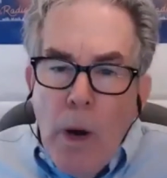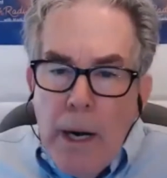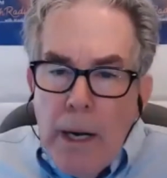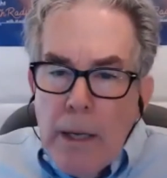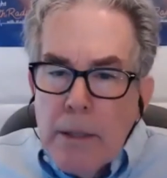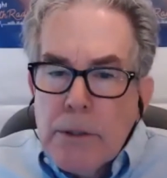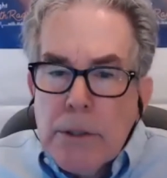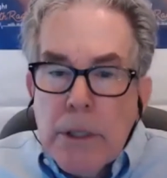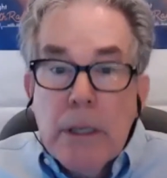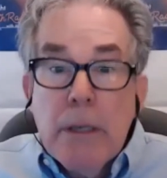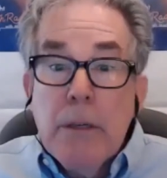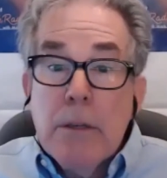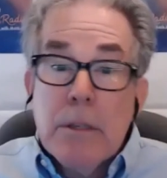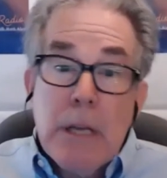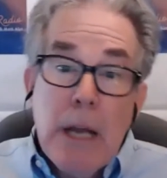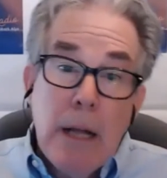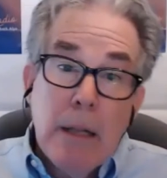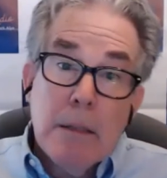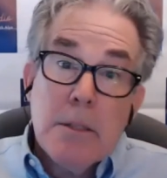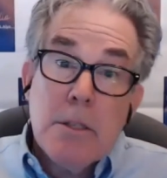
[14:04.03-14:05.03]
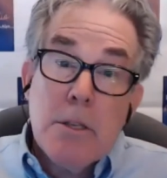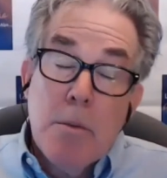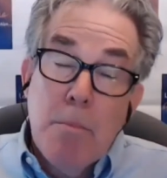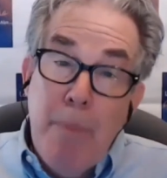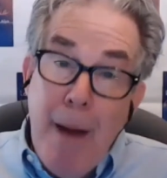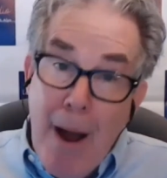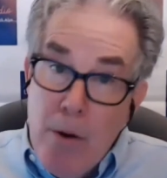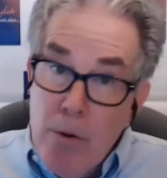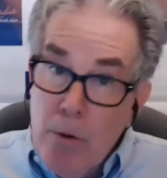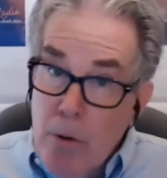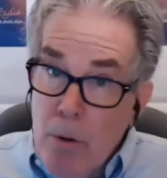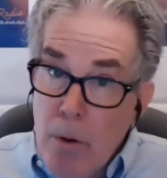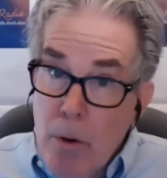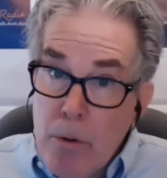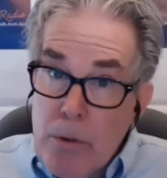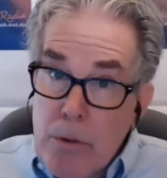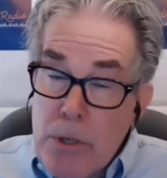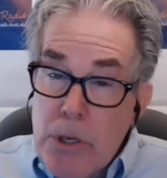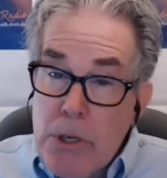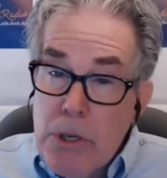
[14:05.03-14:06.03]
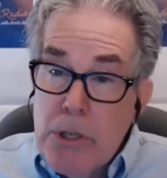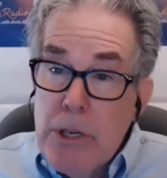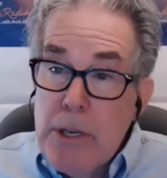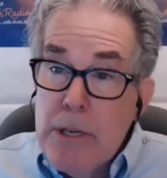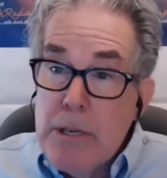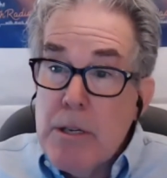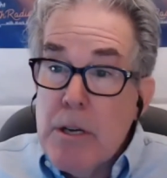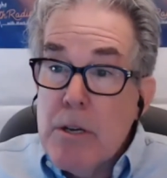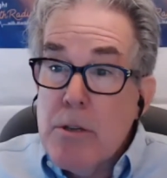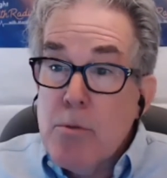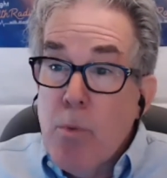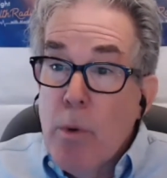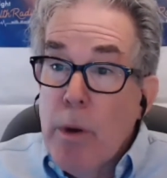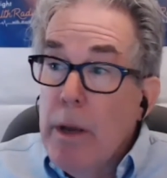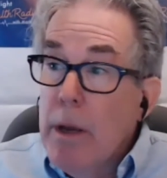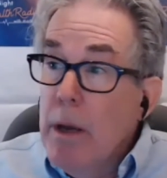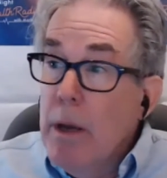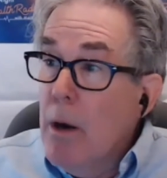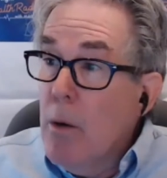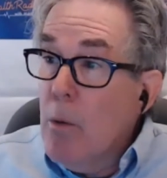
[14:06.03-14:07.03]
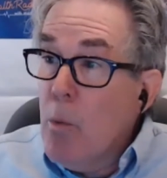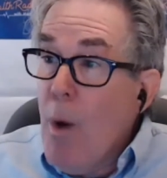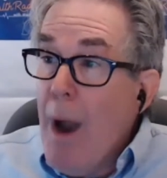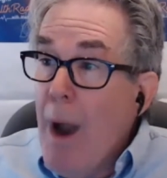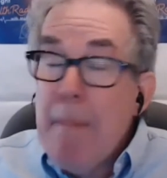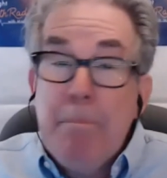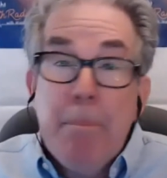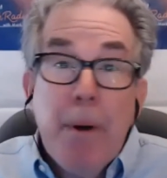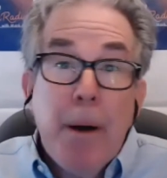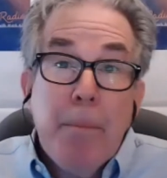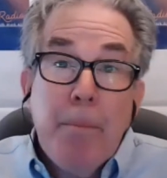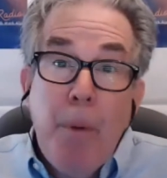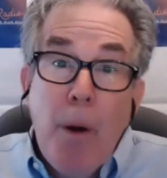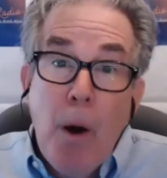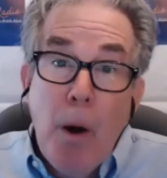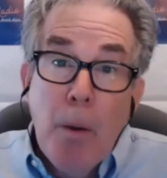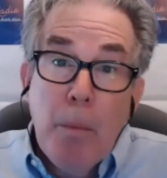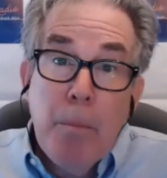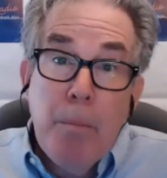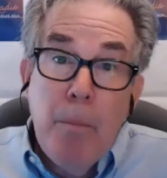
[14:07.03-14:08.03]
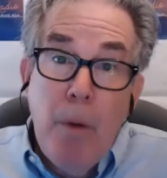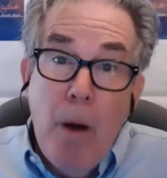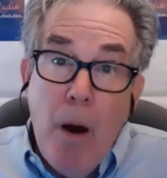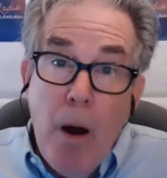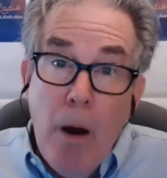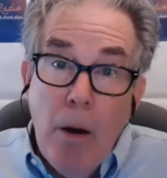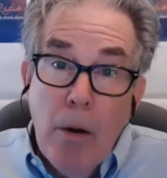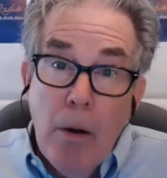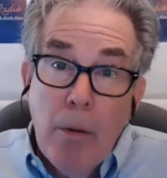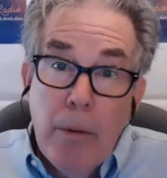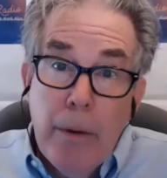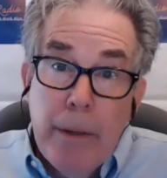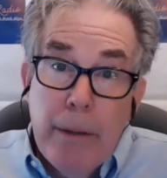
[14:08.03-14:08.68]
else can you tell us about Crohn's disease as we wrap up our